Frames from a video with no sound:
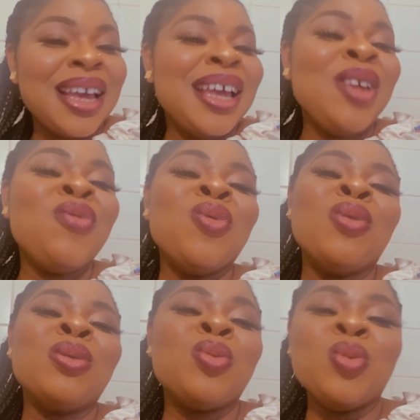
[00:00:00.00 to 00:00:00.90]
if you
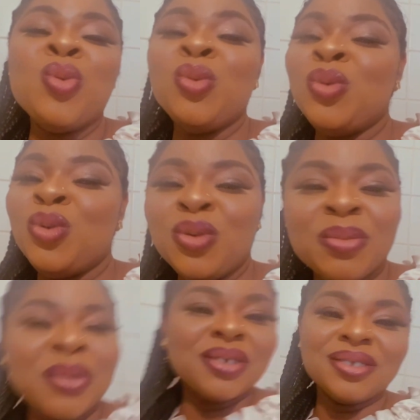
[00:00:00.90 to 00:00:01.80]
want to do,
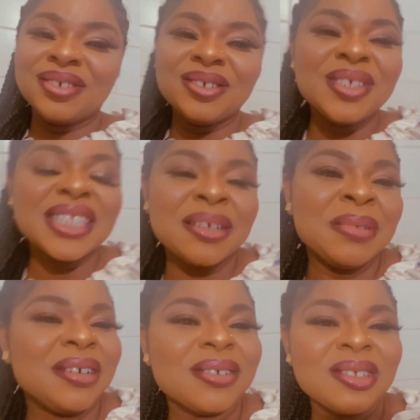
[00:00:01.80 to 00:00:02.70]
but don't say
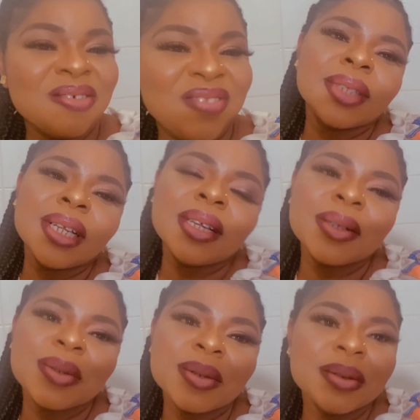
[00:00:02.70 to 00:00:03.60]
because of that.
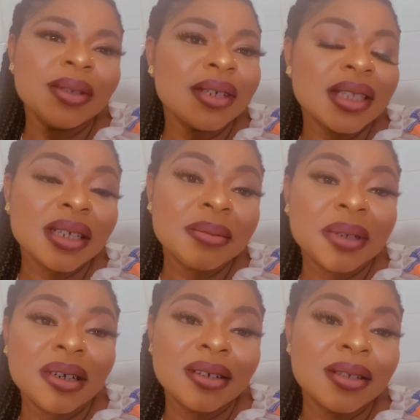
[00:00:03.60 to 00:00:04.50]
So don't say
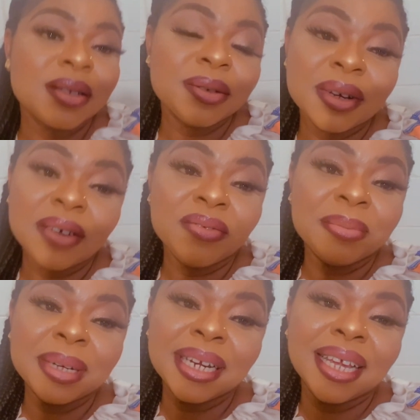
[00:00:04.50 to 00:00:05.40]
because you don't have
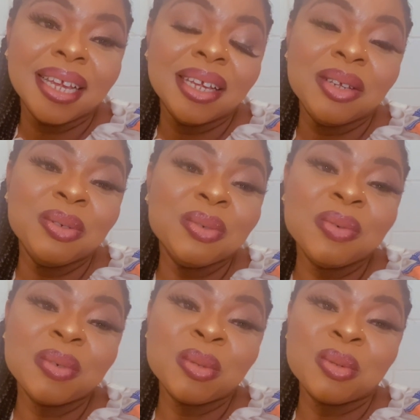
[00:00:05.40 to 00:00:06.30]
woman hair, you don't
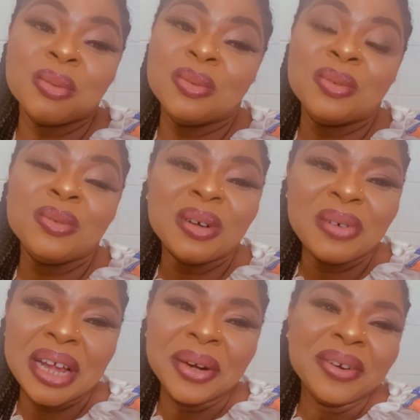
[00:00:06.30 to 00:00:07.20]
want to do,
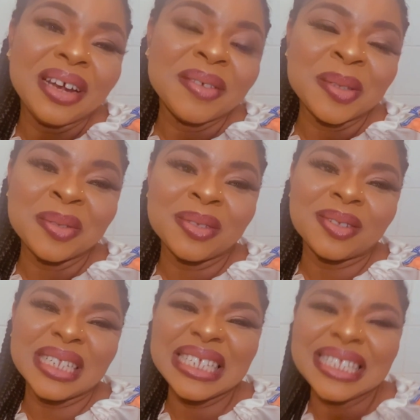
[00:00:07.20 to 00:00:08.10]
or you don't have so
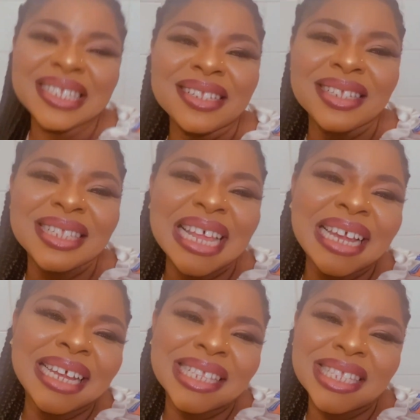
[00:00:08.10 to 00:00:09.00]
this is the
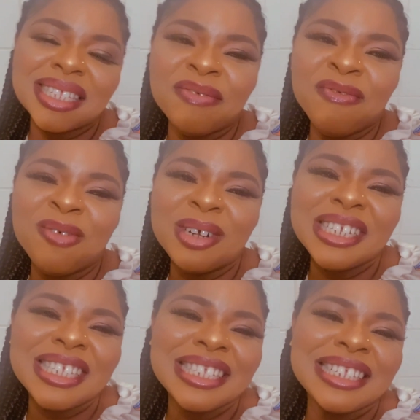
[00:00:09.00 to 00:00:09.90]
style that is in vogue,
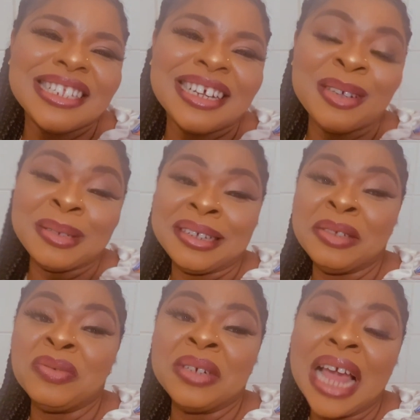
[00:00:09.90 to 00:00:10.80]
this is the style that
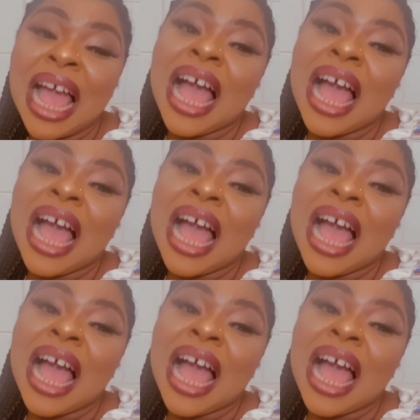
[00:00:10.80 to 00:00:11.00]
is really.